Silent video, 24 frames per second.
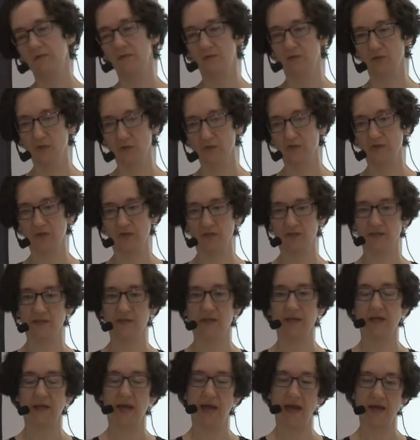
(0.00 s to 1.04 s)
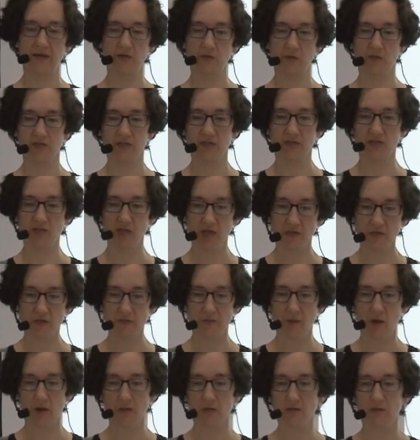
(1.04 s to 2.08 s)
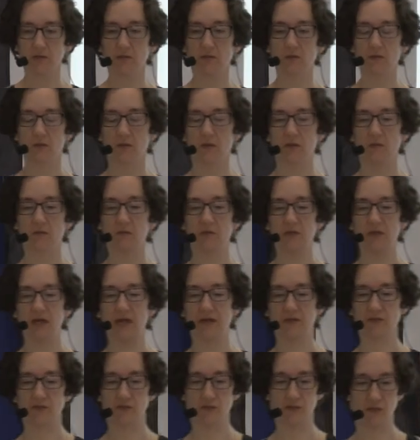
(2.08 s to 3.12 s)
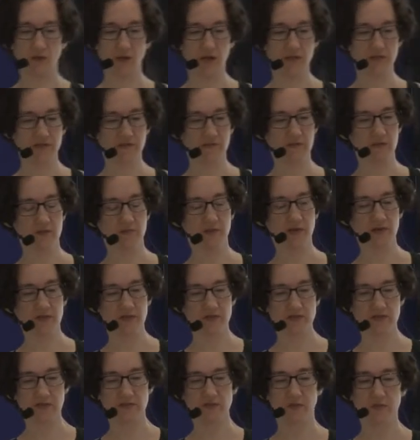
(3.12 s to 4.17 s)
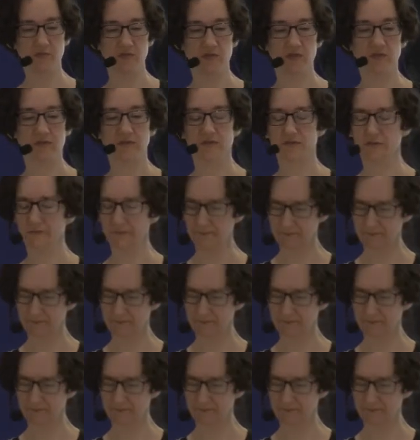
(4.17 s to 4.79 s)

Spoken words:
do things like add a noisy channel model or relax certain kinds of independence assumptions.